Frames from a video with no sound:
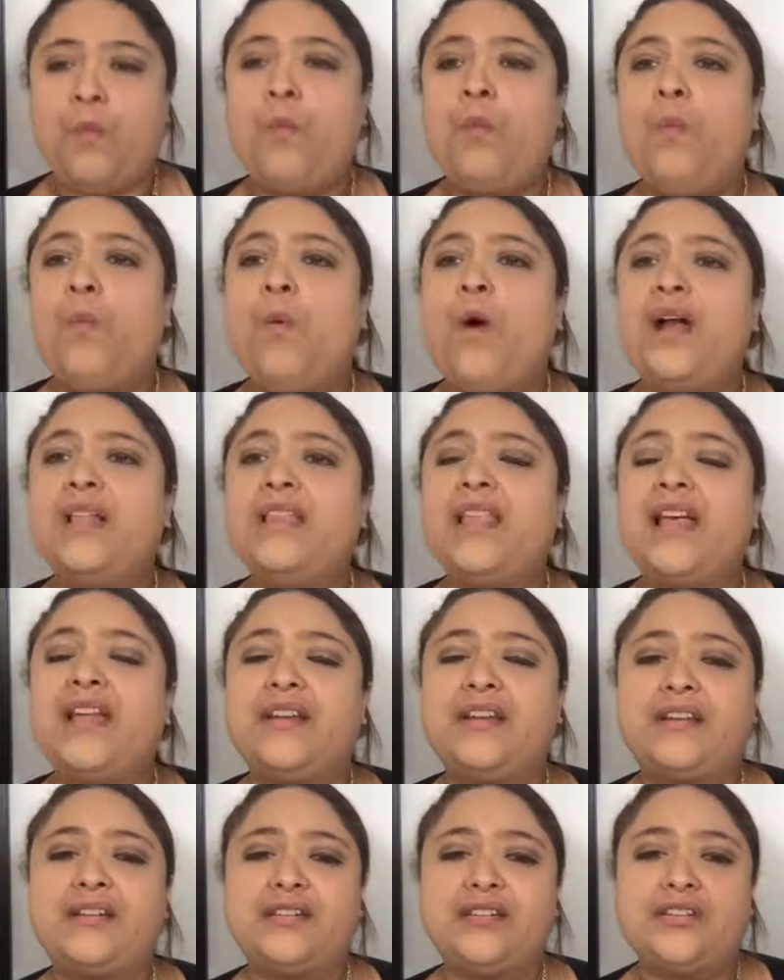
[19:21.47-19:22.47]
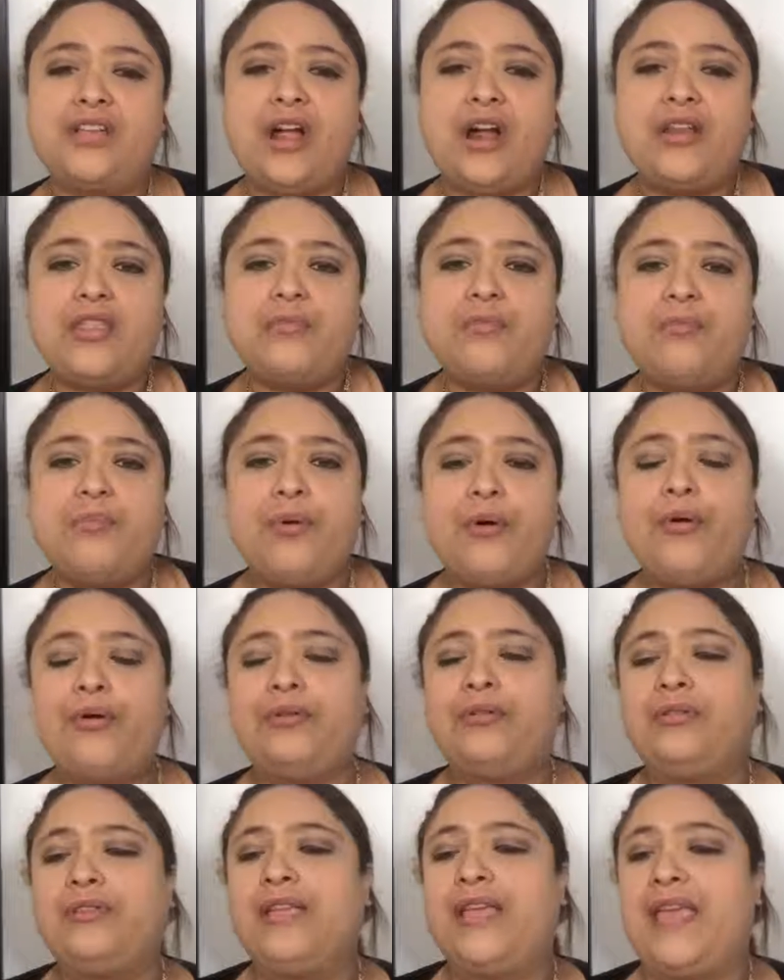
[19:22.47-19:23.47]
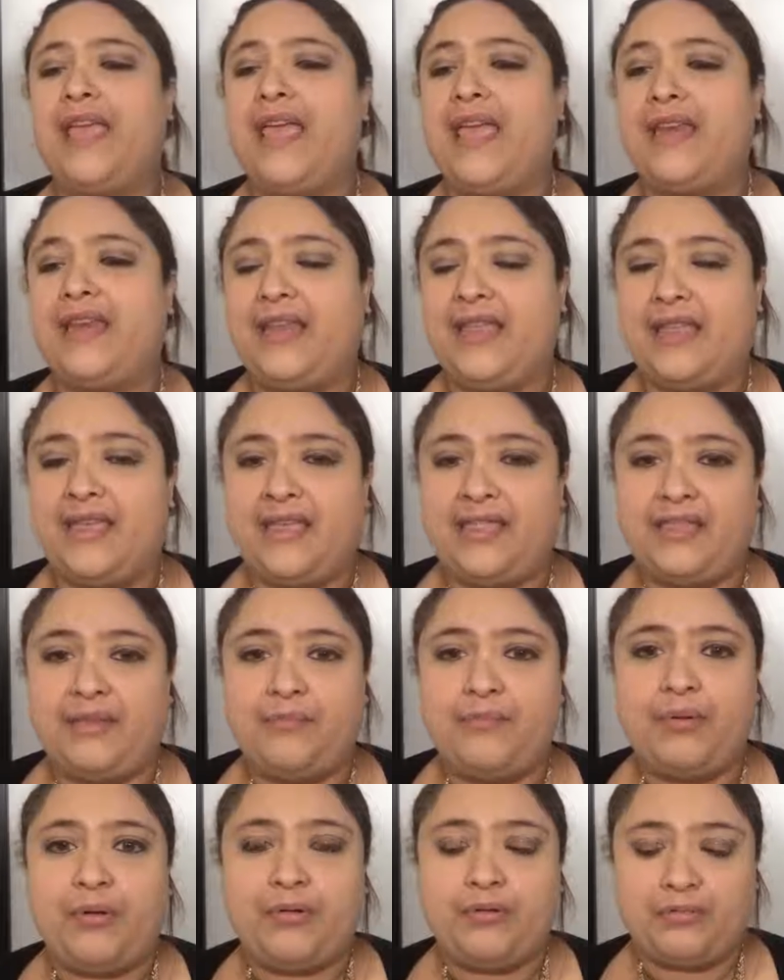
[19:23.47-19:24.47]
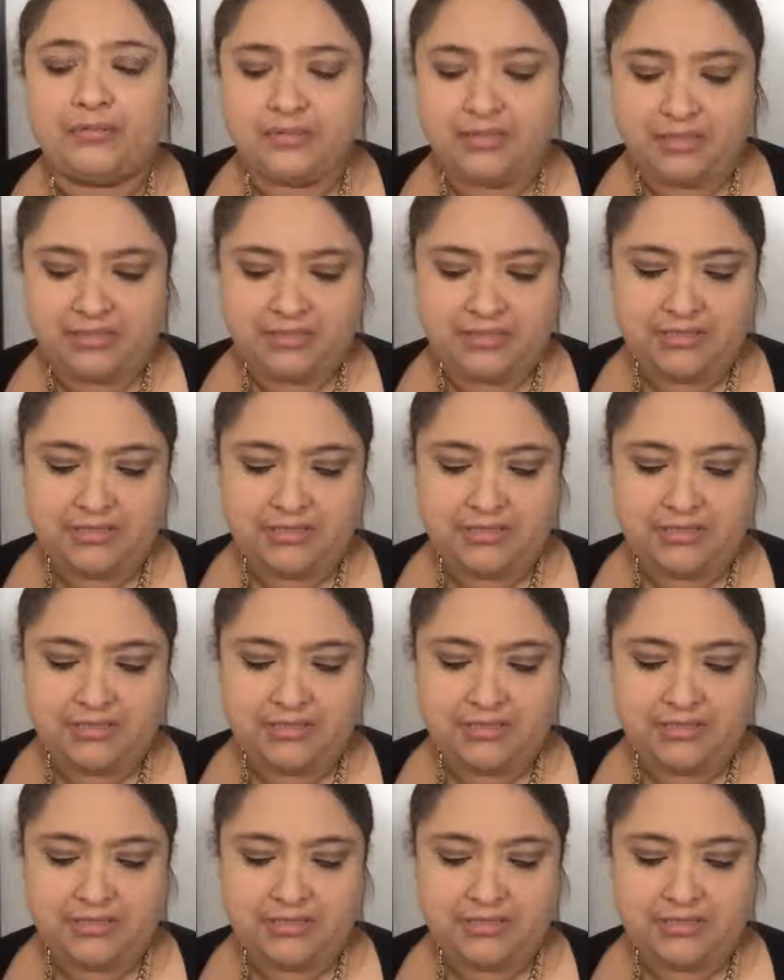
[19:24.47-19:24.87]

What letters are the bold and the bold